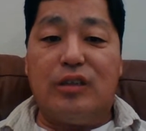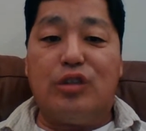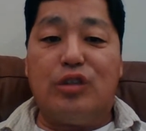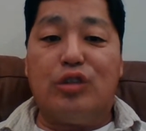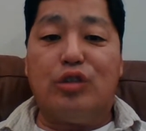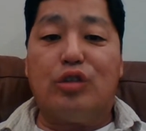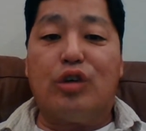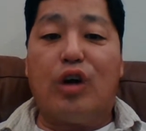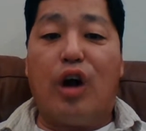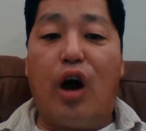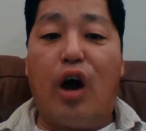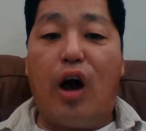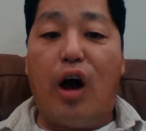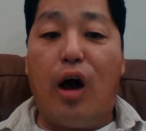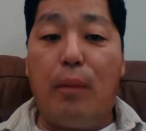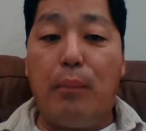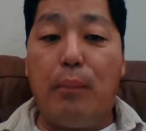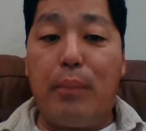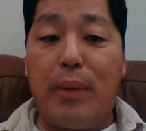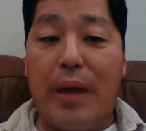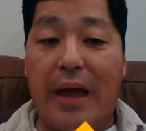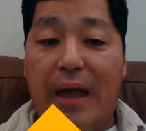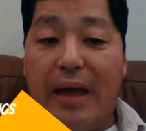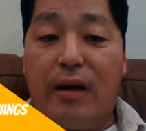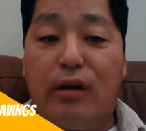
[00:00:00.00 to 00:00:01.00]
to
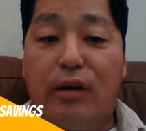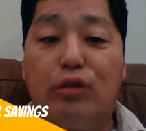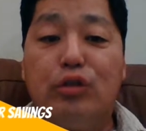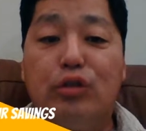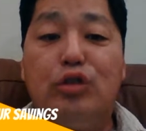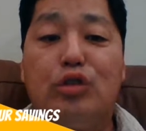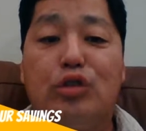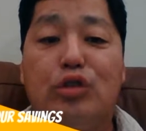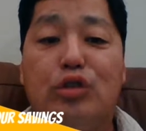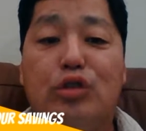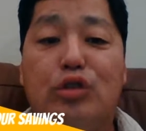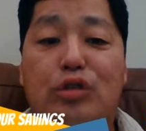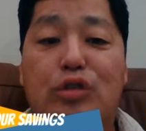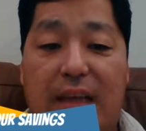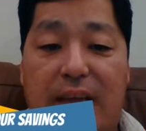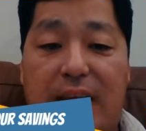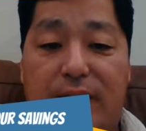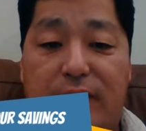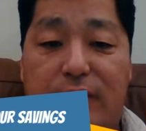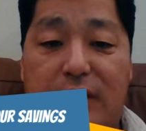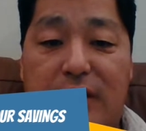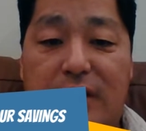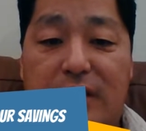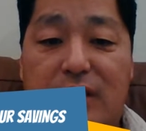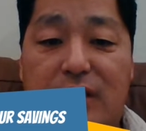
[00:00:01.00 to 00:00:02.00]
compound your
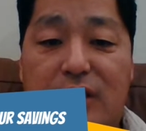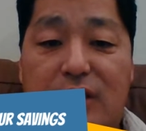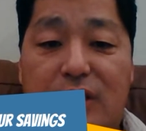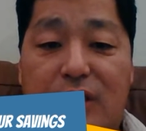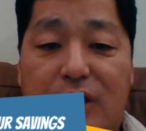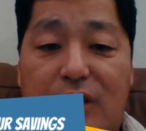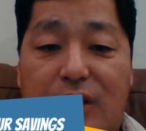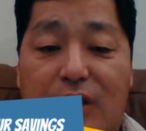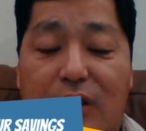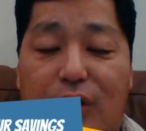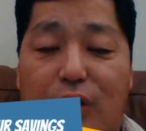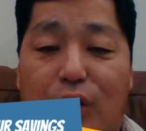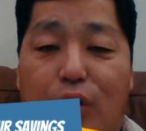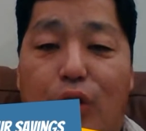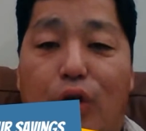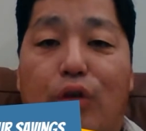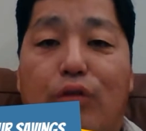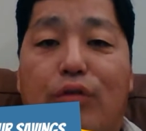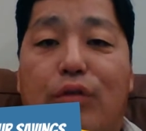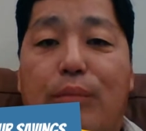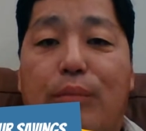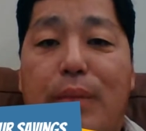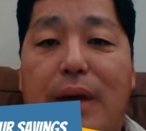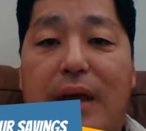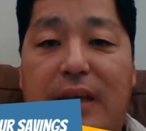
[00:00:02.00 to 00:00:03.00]
savings
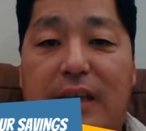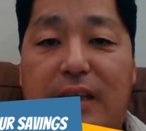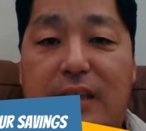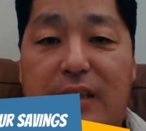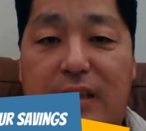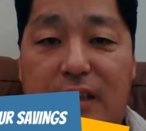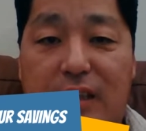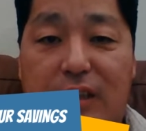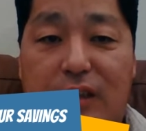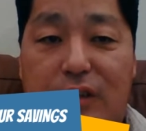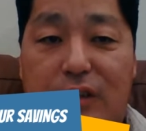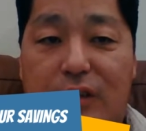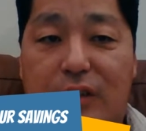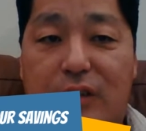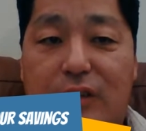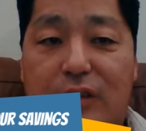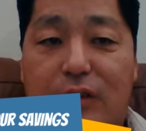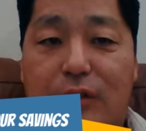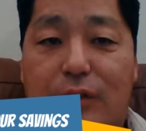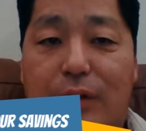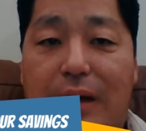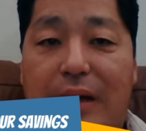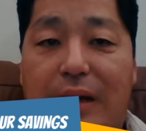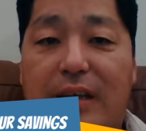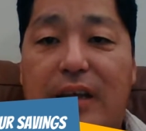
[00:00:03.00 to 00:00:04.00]
over many years,
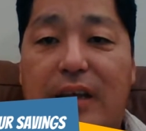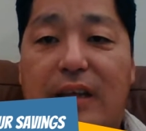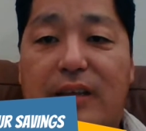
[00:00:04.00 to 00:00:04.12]
right?